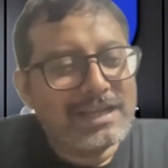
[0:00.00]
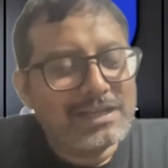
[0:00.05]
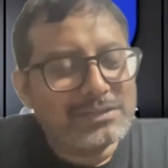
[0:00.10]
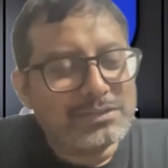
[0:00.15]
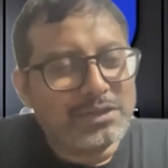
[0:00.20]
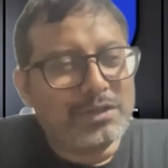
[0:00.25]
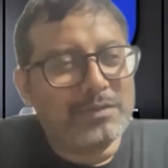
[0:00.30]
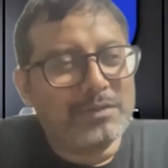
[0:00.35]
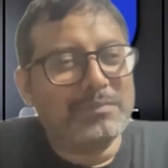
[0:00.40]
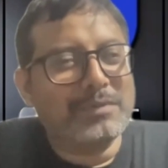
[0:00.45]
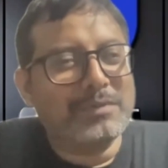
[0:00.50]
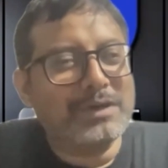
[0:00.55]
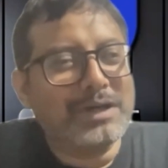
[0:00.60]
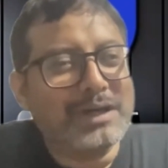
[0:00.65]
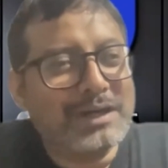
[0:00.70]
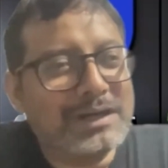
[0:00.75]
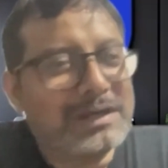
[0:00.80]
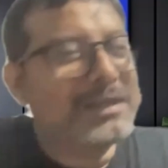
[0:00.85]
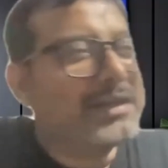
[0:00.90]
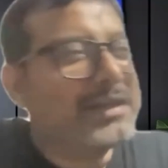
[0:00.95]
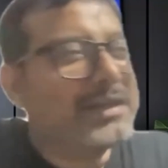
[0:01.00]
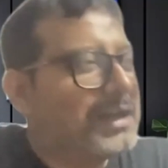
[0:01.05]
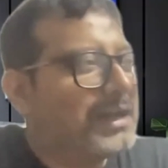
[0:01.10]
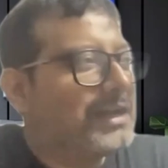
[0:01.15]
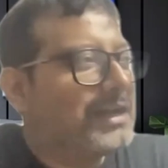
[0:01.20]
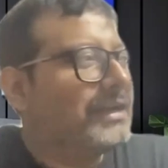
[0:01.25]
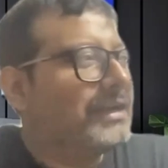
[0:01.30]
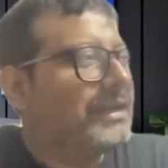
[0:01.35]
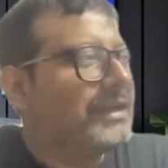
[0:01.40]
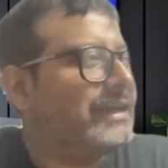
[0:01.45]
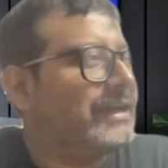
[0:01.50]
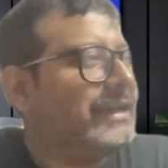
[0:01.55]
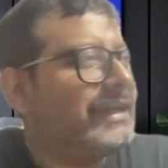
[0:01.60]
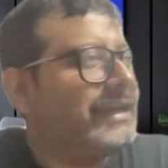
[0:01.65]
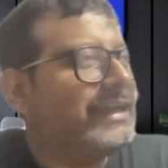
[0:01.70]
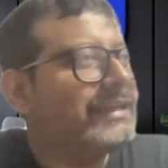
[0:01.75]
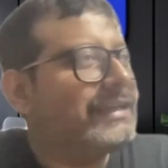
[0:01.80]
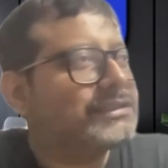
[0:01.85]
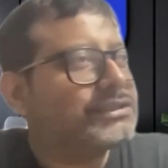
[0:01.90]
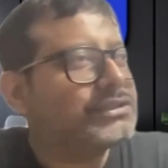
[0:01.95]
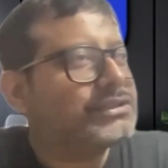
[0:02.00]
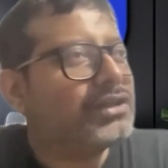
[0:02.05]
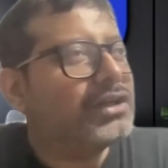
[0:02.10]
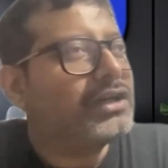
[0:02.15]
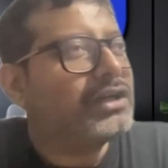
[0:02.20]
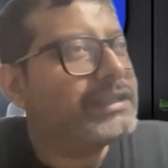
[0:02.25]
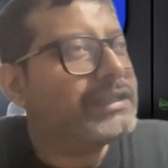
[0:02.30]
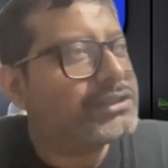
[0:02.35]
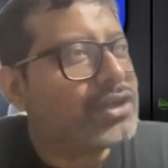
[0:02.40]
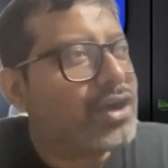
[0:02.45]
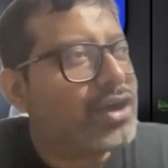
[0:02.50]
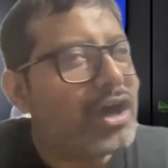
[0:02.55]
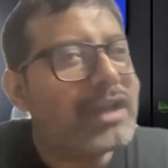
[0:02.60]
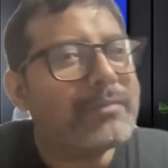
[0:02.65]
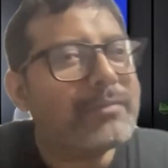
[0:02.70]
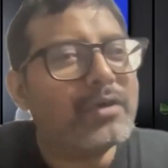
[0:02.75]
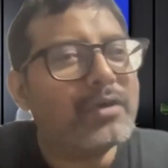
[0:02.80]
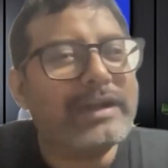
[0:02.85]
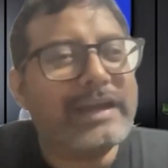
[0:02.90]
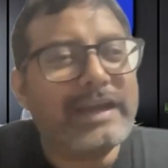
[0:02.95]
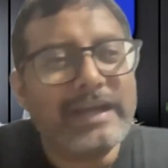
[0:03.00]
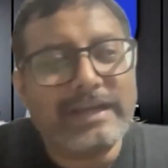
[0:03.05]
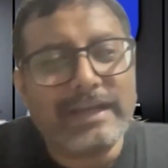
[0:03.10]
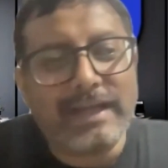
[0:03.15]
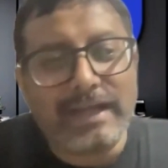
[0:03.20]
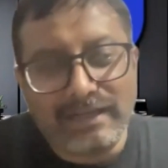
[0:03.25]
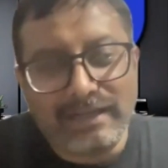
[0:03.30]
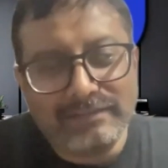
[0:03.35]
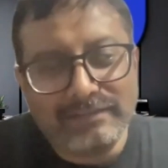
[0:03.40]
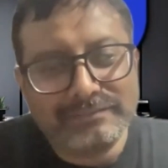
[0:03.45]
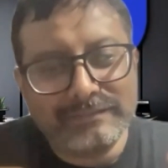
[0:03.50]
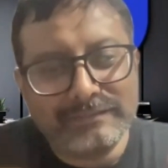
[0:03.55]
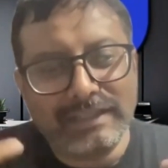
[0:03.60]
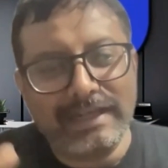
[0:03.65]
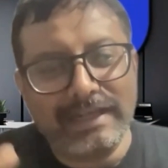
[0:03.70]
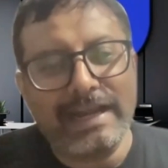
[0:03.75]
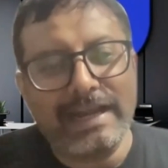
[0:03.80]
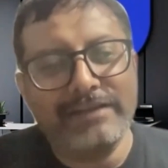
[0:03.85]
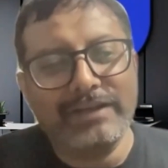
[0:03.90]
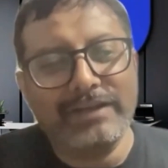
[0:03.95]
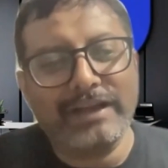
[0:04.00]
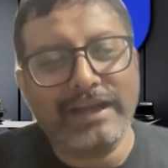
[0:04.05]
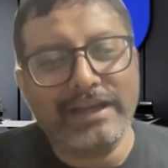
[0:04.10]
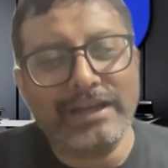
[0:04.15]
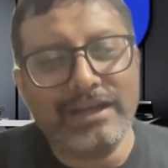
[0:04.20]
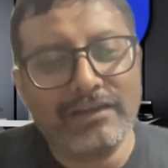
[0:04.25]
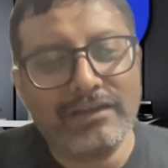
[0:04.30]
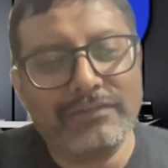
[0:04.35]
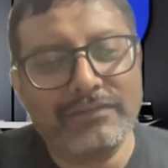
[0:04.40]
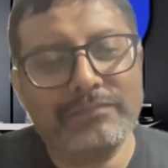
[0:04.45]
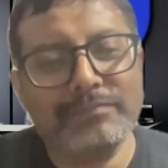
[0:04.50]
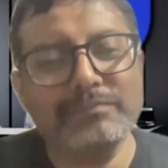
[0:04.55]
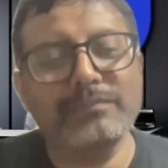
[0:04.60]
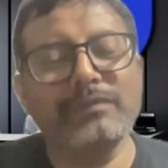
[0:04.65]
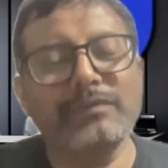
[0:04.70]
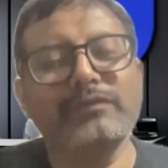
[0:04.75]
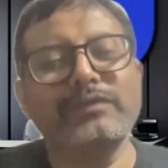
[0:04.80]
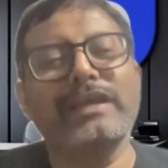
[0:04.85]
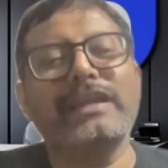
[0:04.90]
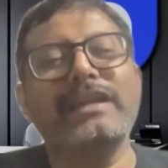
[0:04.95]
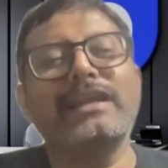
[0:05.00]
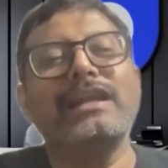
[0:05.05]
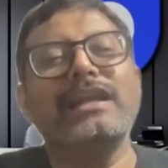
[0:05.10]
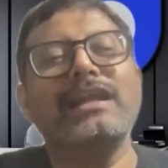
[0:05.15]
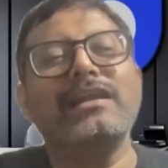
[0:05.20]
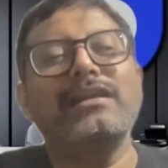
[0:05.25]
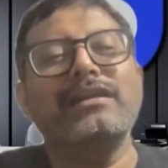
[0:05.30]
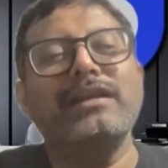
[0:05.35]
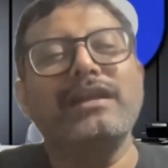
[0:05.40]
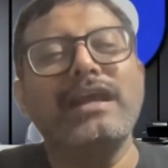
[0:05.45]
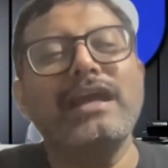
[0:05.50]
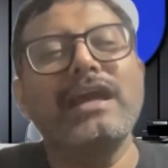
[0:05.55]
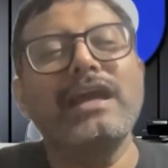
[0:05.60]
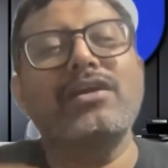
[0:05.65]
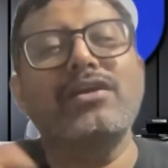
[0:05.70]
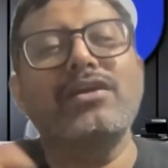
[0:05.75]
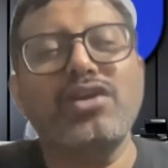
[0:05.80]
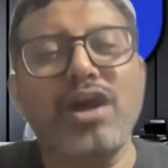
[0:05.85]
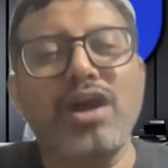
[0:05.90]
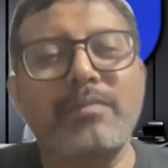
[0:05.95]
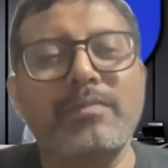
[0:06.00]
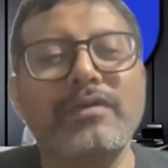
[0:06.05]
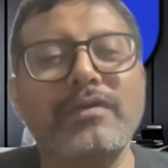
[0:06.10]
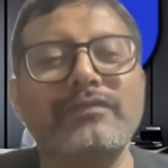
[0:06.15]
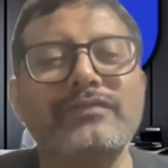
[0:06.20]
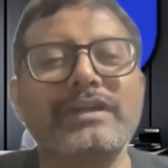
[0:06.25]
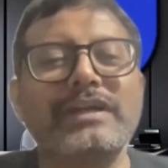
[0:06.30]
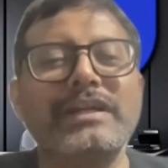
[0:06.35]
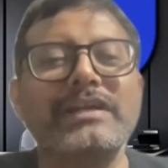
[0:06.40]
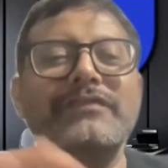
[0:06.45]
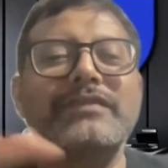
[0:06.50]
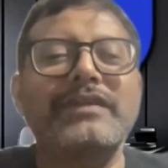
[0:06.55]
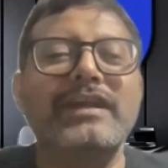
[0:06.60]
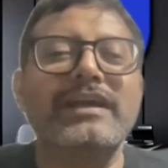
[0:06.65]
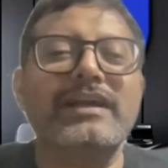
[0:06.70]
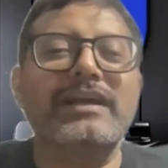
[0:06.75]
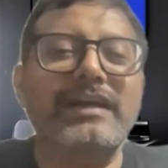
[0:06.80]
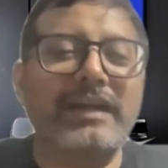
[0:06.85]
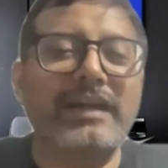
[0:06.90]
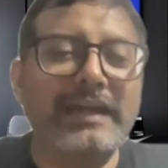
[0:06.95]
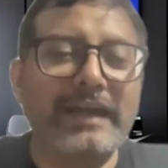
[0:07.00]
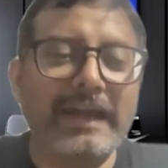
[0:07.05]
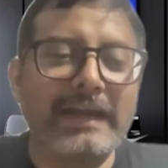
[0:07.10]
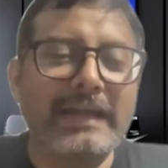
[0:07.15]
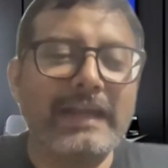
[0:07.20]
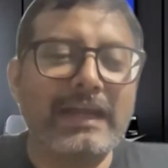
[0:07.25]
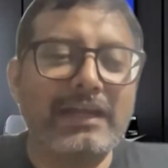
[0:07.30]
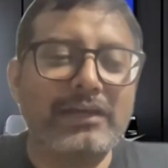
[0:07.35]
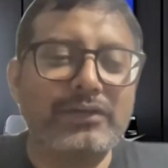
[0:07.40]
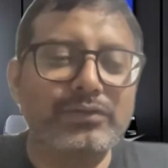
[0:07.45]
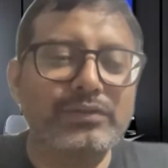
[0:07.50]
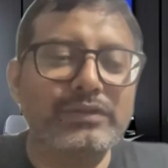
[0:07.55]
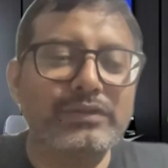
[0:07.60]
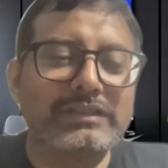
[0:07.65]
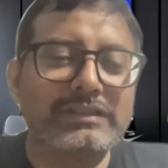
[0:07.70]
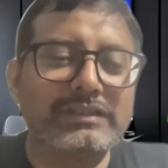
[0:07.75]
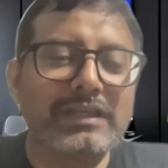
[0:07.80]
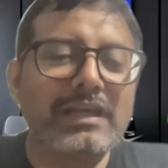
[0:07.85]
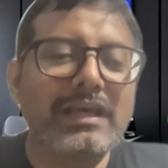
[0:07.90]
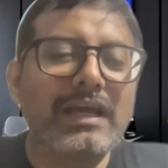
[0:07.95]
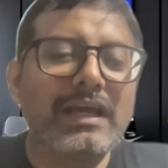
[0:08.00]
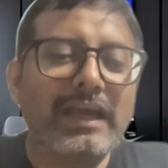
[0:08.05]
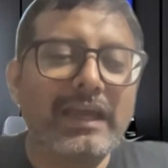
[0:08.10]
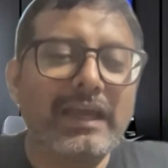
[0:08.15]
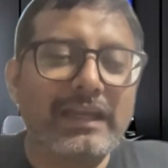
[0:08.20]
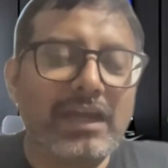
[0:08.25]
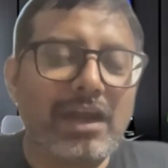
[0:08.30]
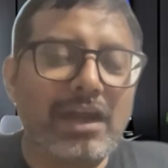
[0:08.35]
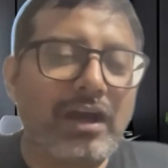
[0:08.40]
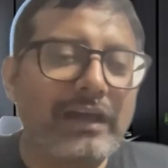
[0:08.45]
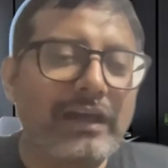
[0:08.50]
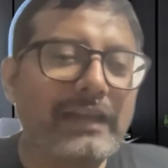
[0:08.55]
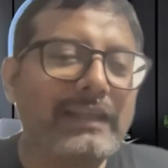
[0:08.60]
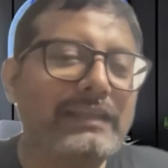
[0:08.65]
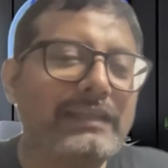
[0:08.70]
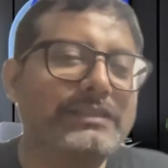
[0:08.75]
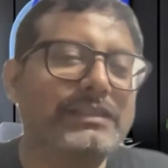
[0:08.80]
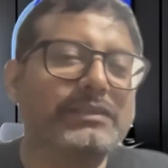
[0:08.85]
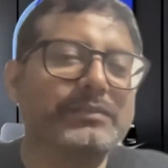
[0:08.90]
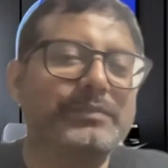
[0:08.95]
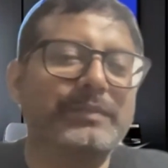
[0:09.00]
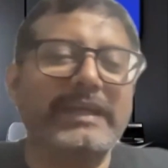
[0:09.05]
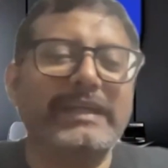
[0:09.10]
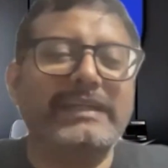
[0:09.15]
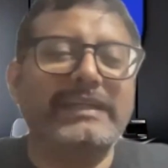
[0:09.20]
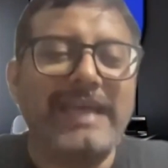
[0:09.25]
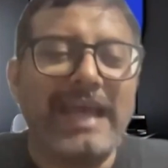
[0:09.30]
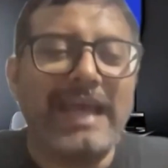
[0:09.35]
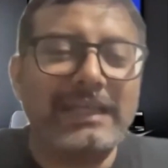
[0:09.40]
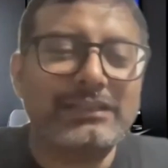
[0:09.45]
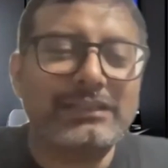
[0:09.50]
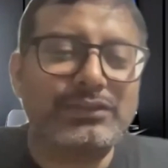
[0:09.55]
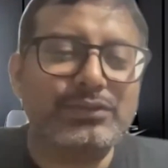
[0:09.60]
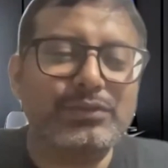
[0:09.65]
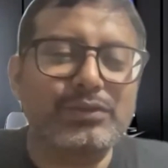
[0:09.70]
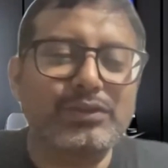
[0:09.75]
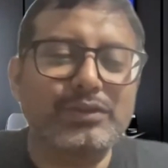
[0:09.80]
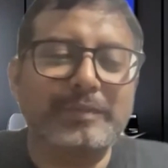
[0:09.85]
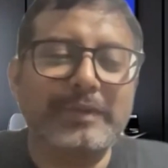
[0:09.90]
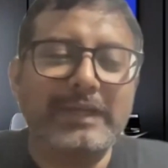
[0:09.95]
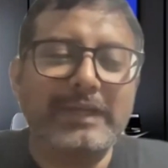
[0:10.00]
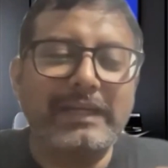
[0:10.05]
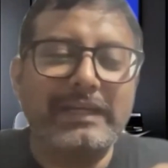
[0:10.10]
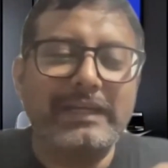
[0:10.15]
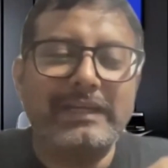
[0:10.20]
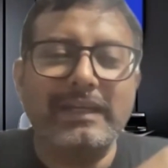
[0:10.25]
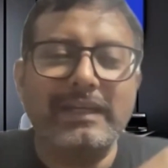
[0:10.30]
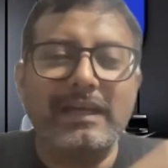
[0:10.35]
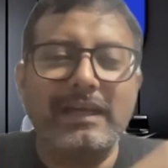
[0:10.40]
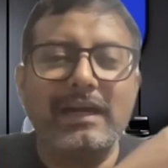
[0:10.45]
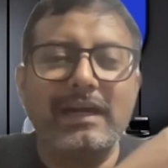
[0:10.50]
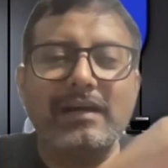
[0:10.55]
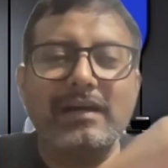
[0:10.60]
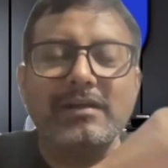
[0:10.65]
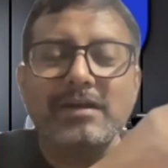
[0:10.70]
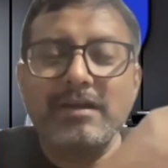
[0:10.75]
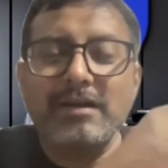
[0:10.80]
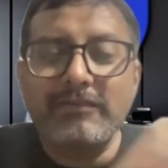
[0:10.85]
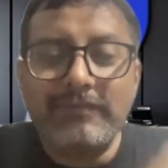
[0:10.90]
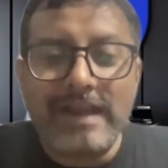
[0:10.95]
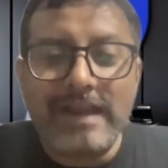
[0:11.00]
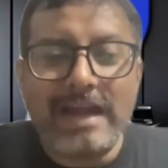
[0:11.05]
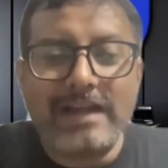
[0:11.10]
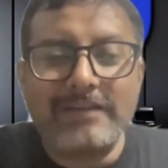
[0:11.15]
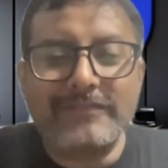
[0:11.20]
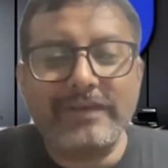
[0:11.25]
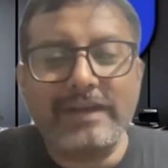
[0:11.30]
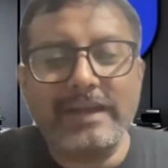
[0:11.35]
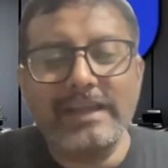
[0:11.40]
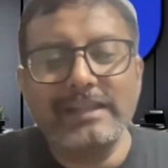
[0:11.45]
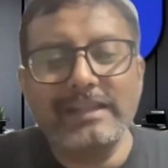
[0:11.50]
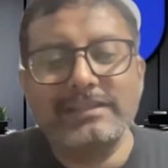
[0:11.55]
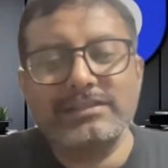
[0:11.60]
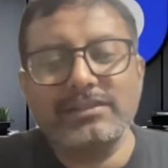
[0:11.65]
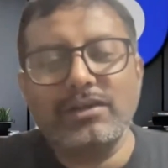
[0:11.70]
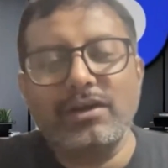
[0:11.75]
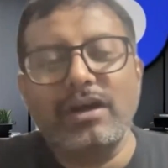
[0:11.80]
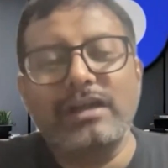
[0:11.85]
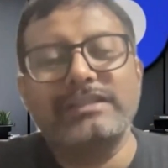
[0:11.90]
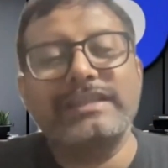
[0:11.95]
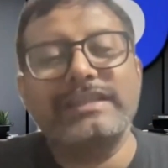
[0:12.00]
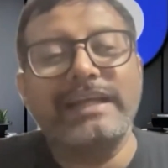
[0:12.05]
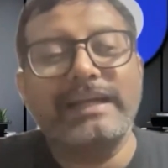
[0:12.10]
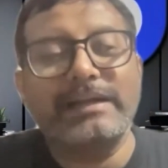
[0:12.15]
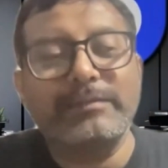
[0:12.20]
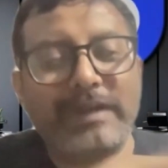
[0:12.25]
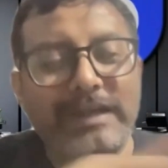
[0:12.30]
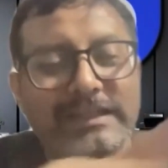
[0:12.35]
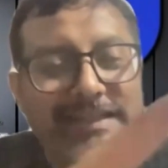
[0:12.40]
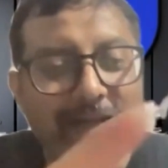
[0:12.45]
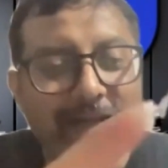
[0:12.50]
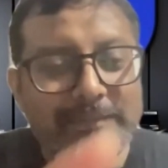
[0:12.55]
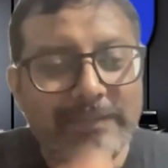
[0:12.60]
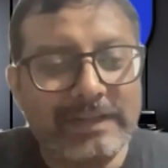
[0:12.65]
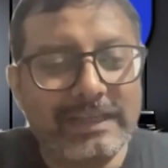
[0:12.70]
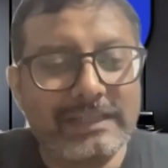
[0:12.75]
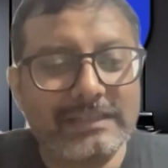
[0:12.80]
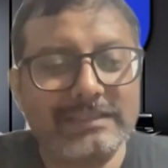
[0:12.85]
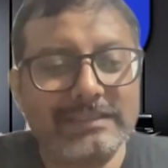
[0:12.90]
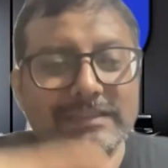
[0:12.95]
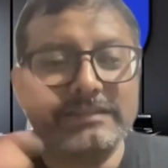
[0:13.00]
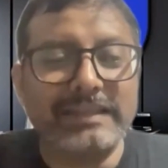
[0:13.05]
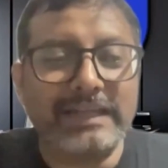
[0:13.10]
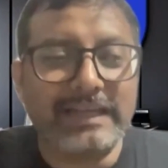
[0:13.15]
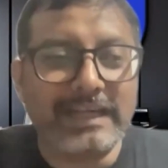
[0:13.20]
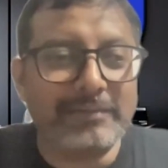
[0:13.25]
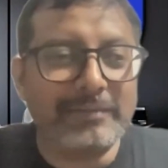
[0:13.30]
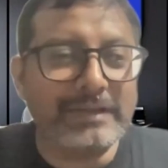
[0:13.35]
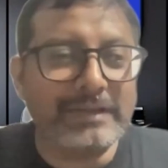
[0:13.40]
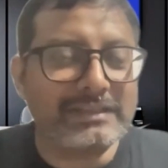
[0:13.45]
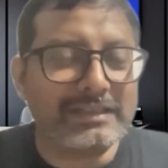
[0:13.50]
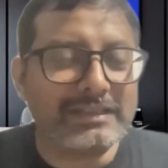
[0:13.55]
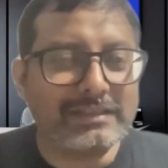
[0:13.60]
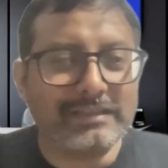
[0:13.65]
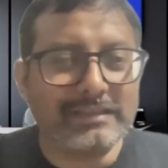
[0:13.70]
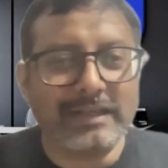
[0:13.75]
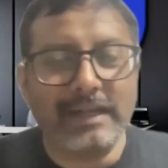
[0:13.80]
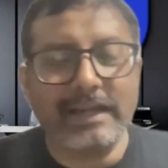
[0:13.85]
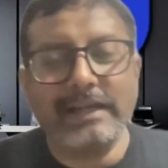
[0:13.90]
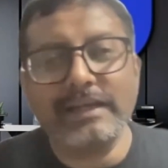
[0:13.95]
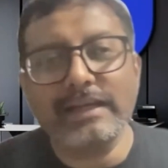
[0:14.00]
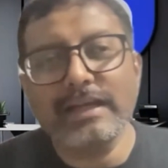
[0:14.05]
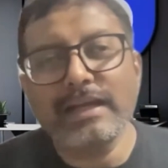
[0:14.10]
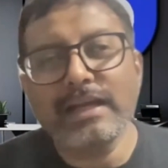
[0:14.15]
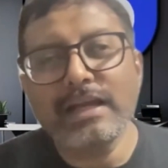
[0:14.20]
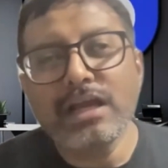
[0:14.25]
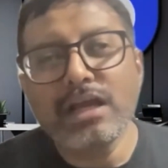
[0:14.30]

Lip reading: So it's all about data, right? We are a layer on top of the different data tools in an organization, be it SaaS tools, be it flat files, or say enterprise applications, databases, right?